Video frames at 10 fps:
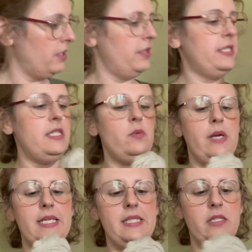this is
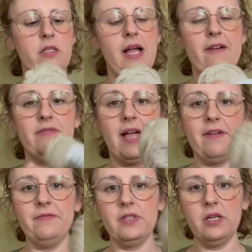what I still have
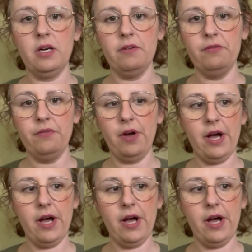left of